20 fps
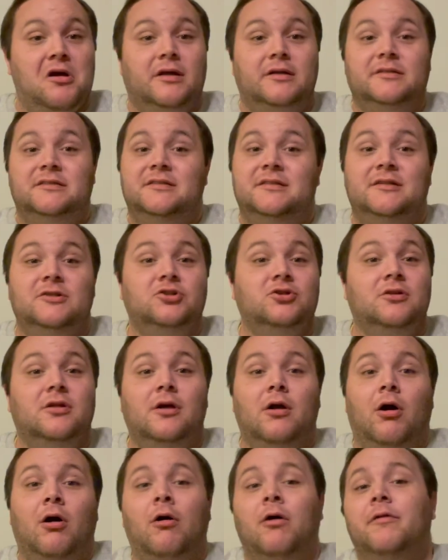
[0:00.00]

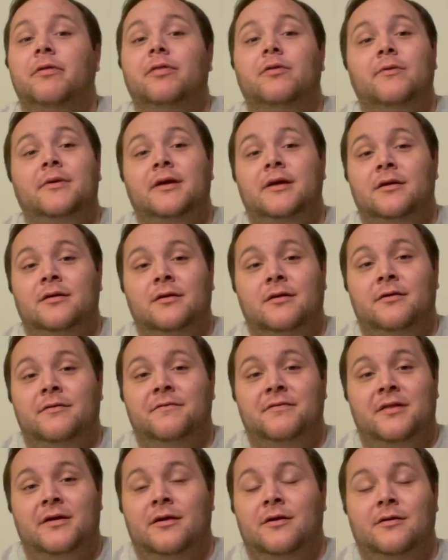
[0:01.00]
essentially all three
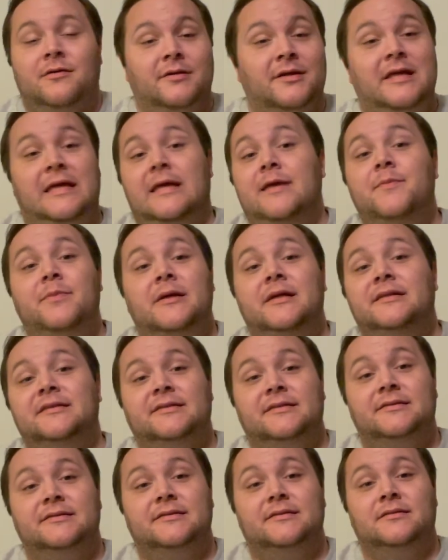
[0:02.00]
of their key
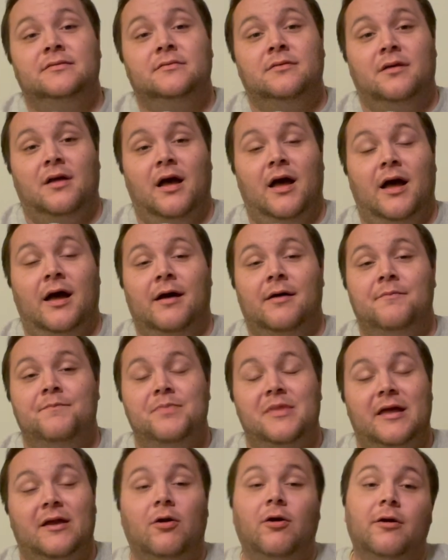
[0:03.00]
pieces.
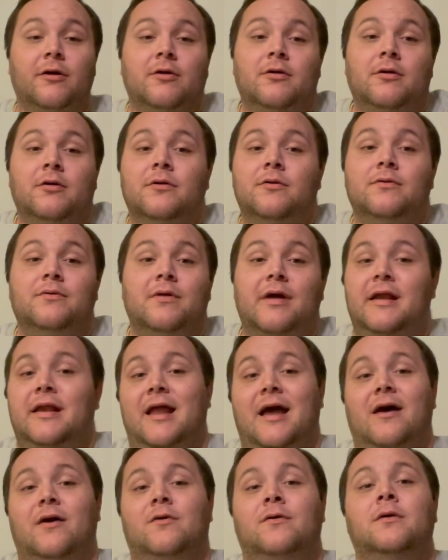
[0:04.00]
That aren't hurt right
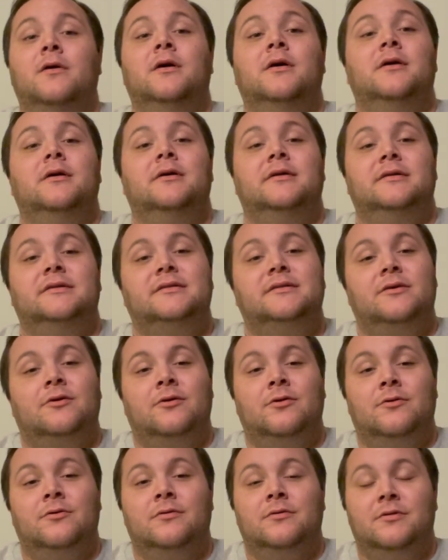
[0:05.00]
now.
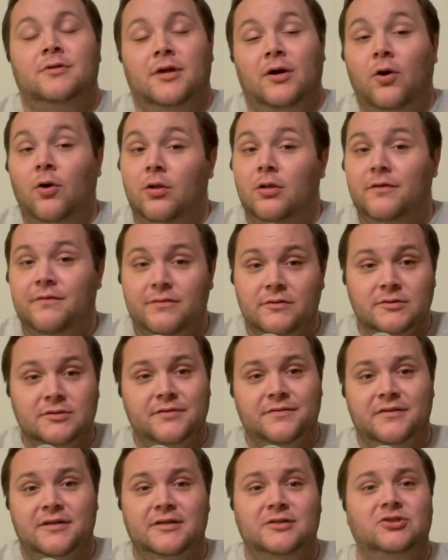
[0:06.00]
So Nikola
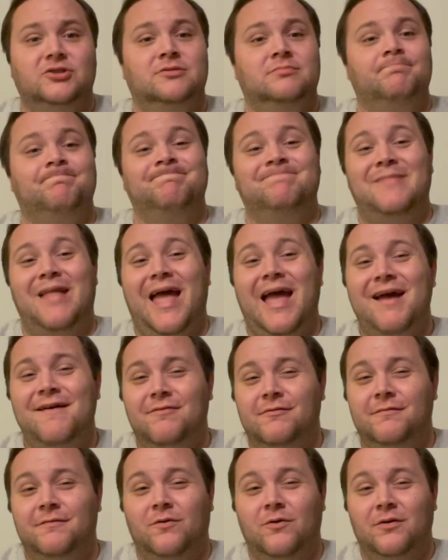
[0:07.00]
Vucevic,
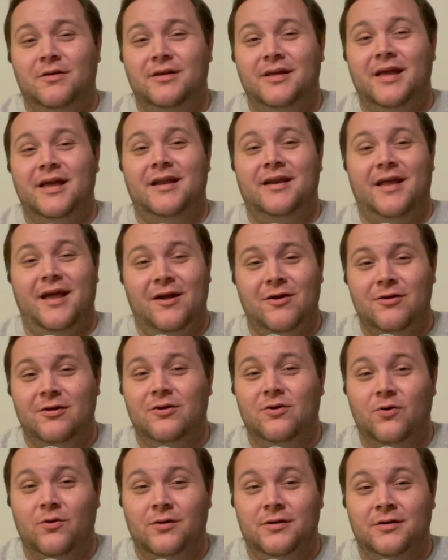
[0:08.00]
Evan Fournier, and Aaron
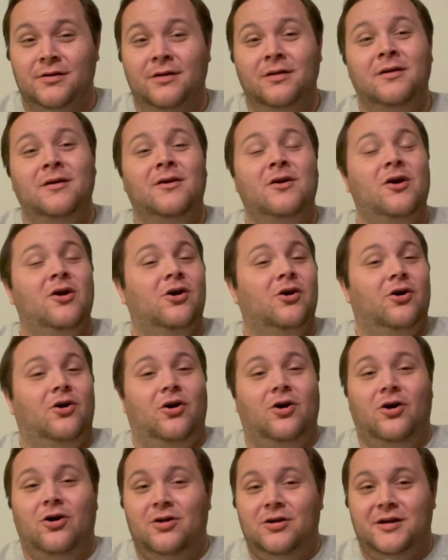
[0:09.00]
Gordon
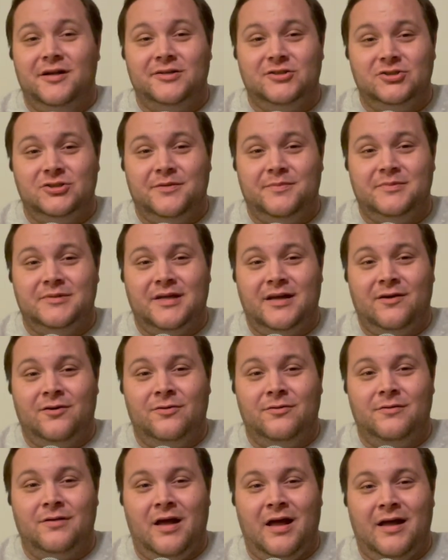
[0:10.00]
all got shipped
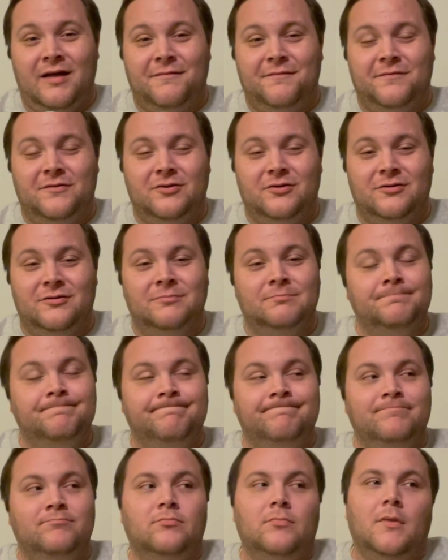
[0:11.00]
out for,
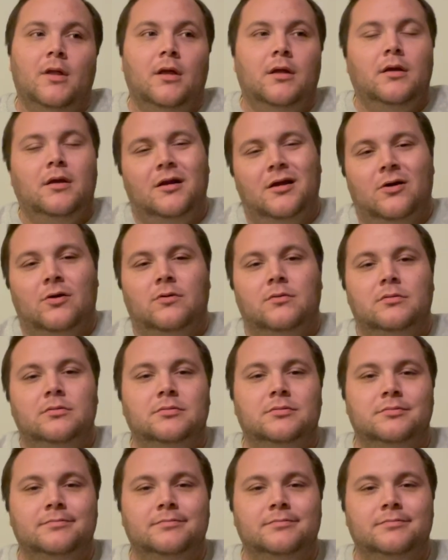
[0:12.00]
you know,